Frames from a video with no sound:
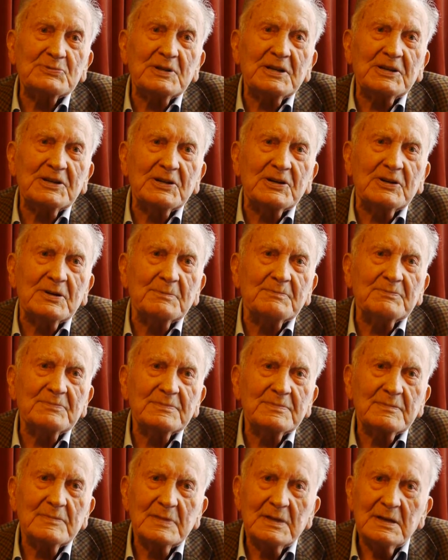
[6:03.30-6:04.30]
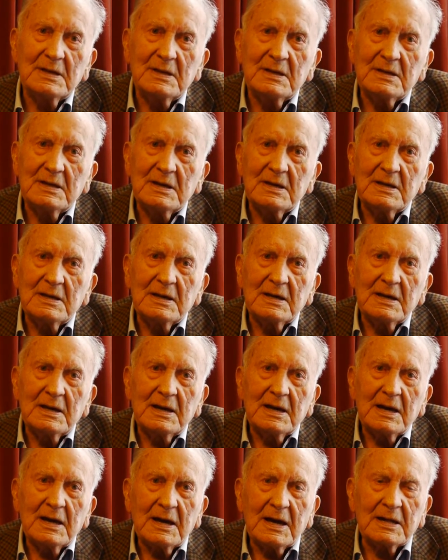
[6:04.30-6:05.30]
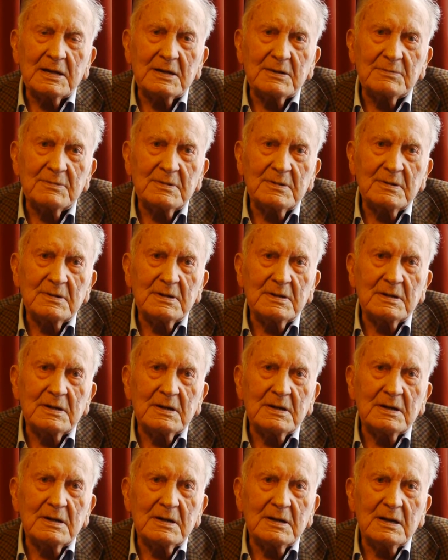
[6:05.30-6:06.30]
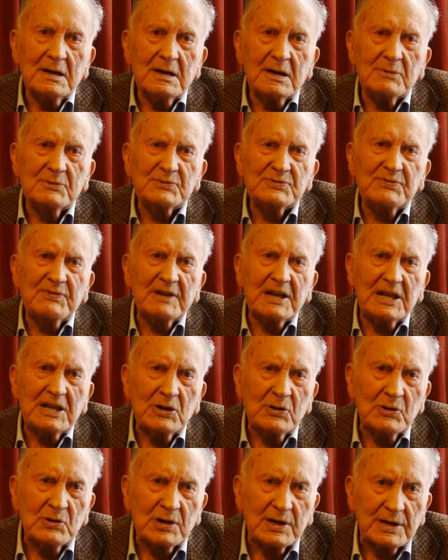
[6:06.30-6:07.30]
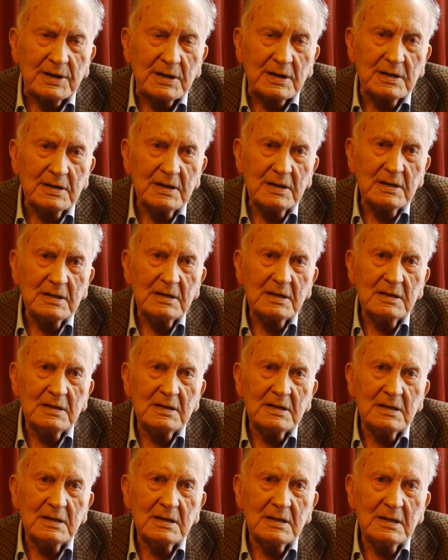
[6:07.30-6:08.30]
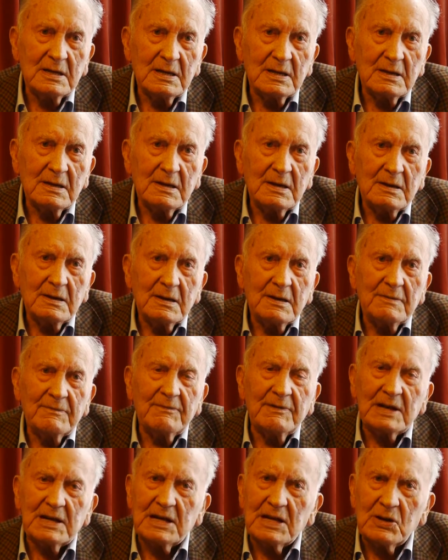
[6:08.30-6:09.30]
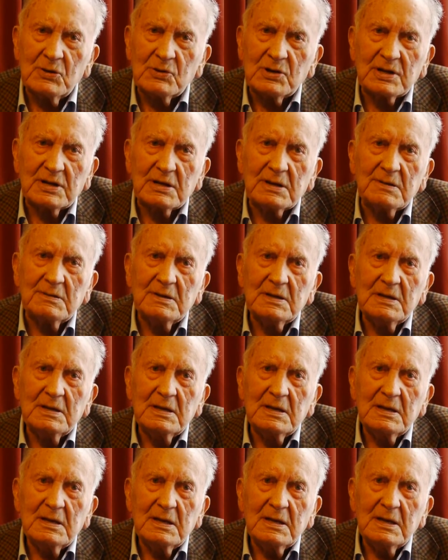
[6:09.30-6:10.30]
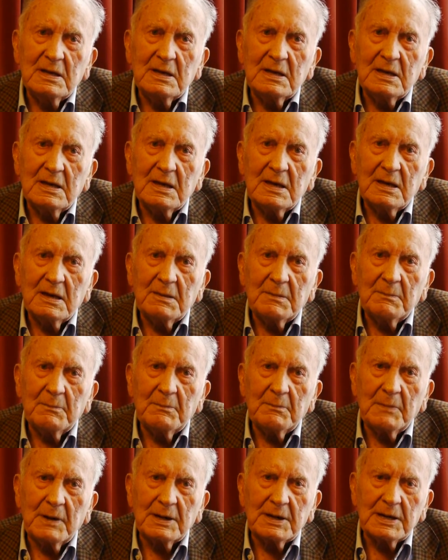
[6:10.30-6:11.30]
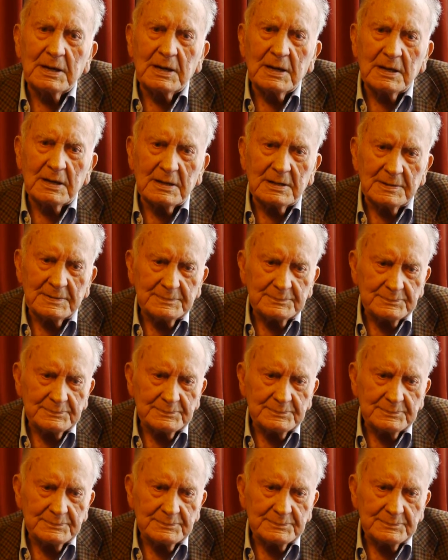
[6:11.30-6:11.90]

when I come. And I, I was very lucky, very lucky. My, uh,